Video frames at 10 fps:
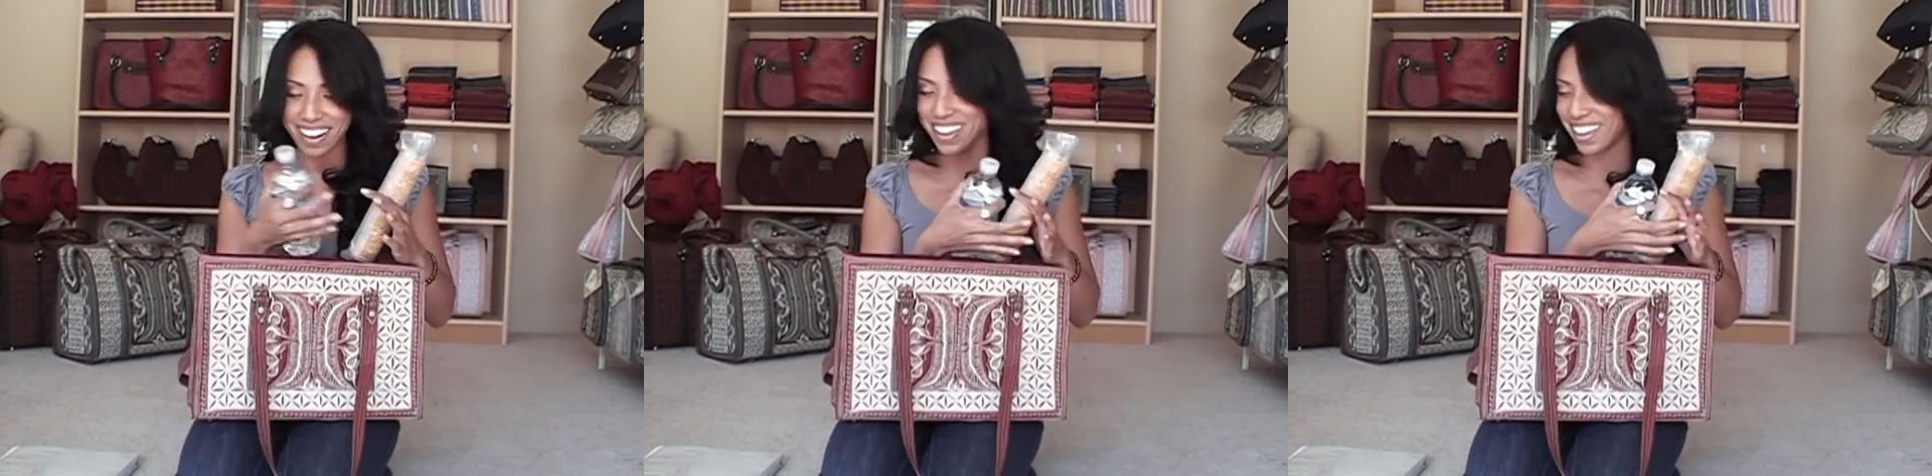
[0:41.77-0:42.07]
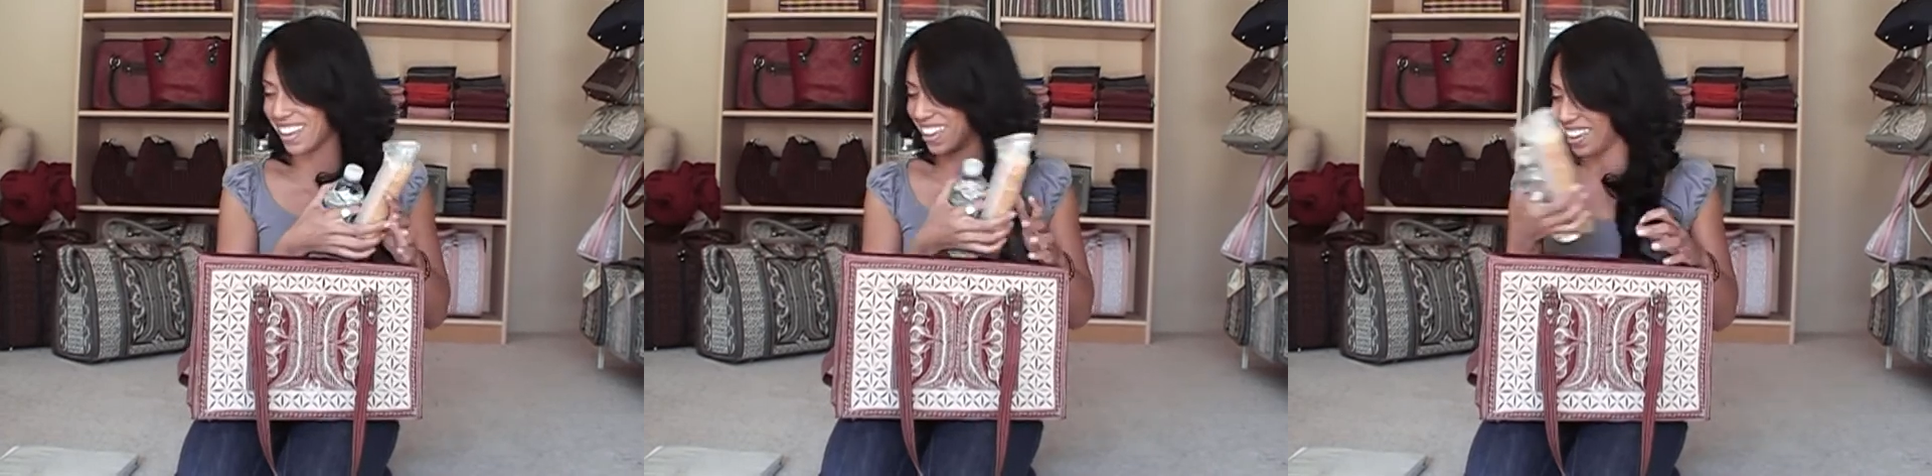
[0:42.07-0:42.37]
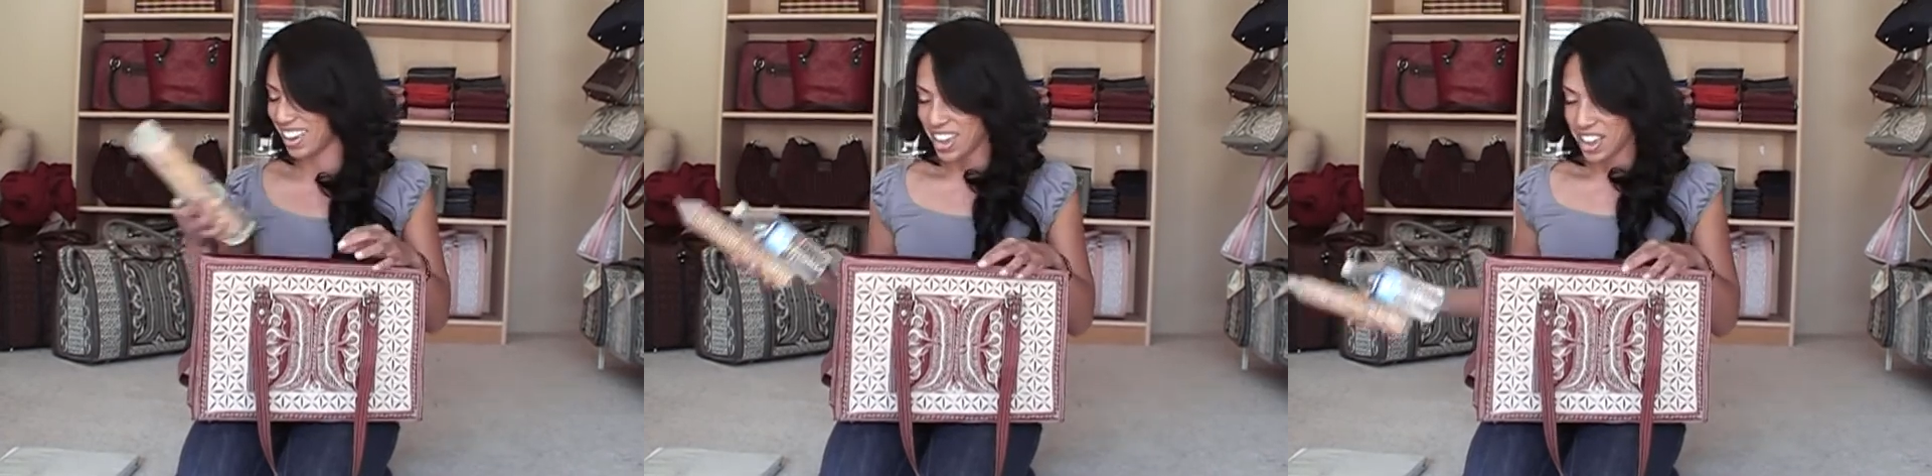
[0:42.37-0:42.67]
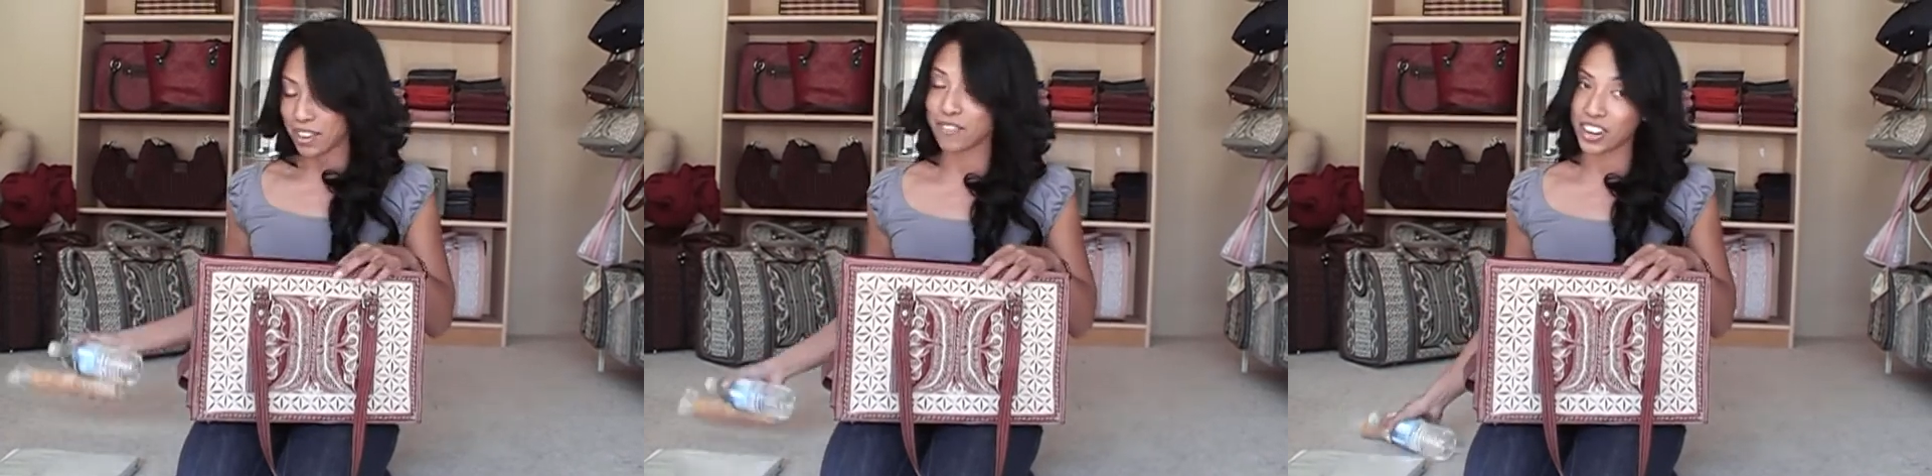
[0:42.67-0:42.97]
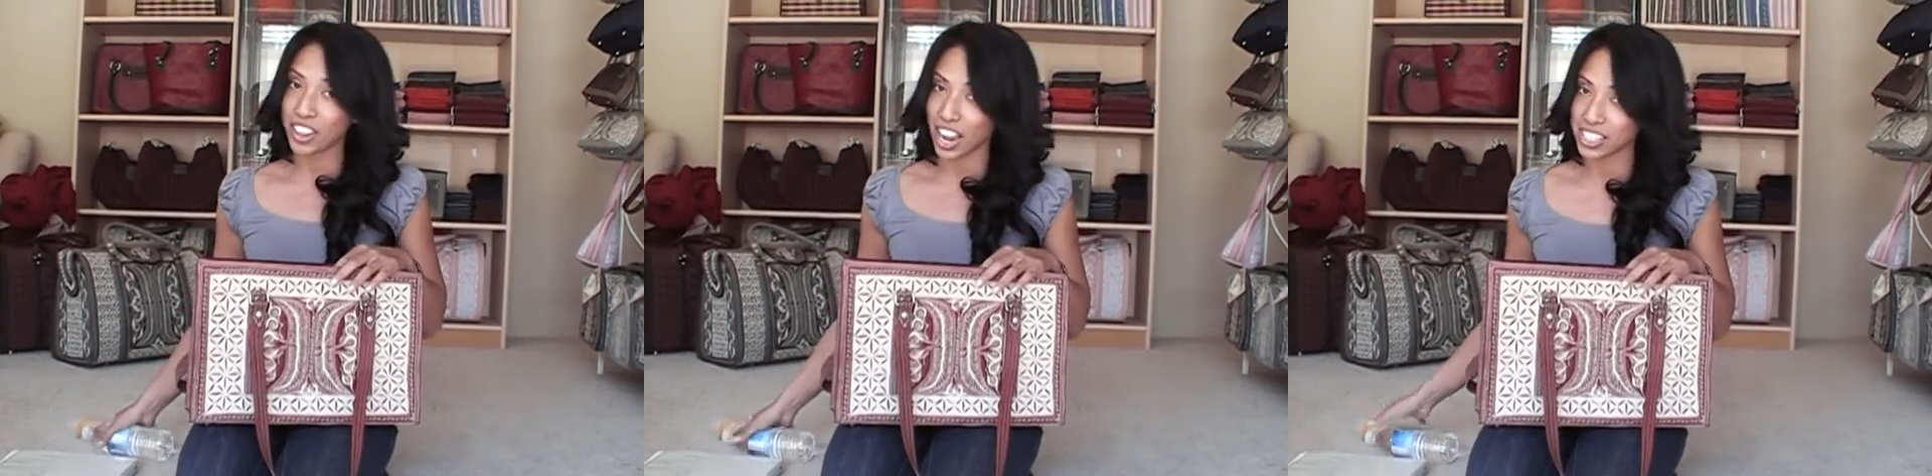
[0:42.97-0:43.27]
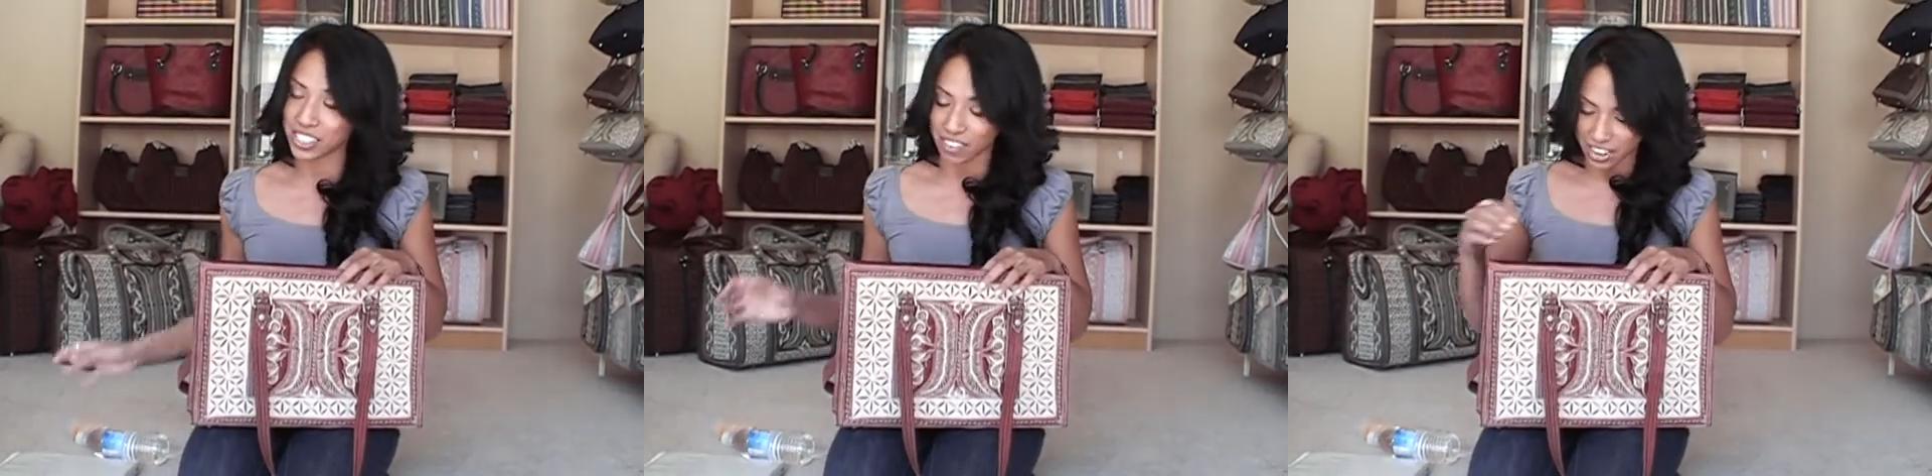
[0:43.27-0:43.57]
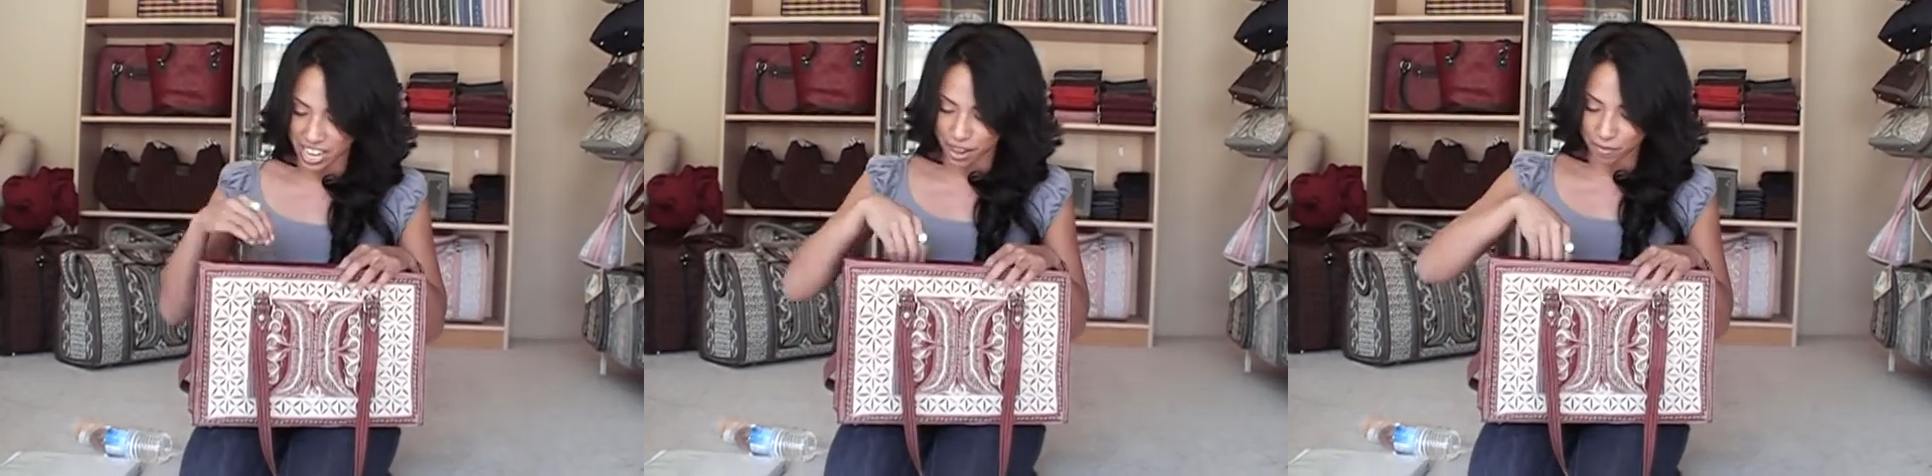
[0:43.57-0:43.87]
I can fit a lot of stuff
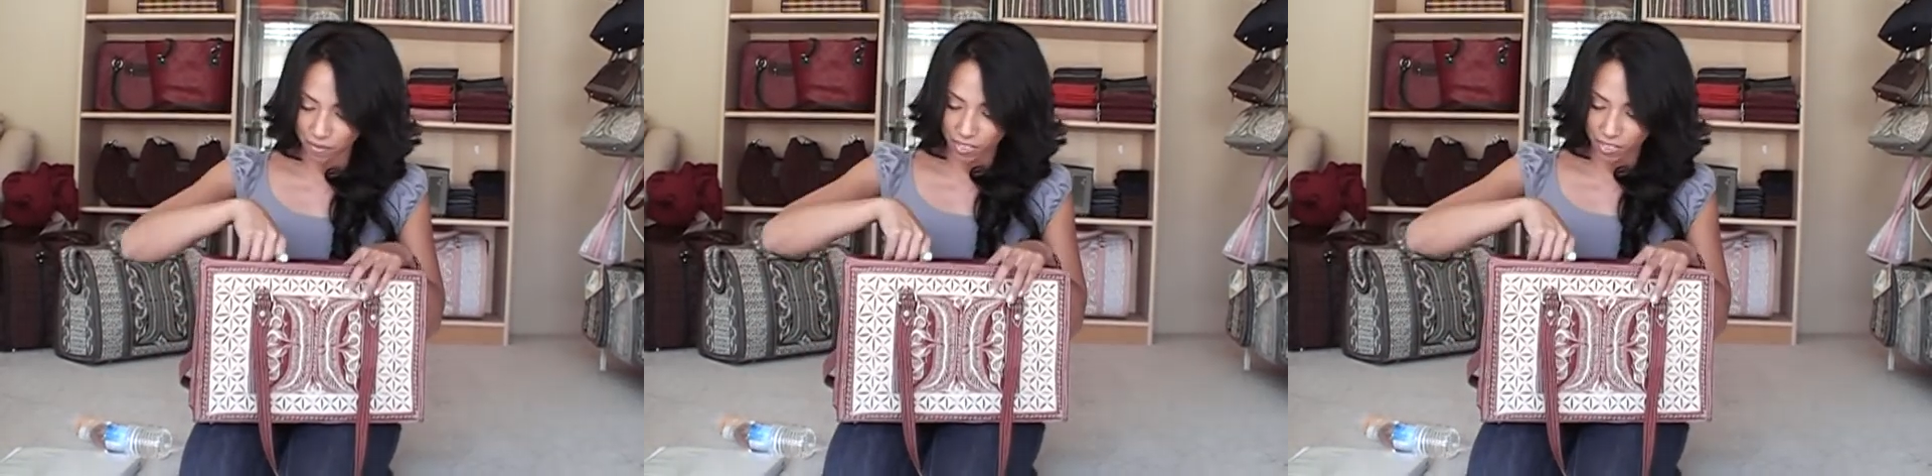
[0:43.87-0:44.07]
in here.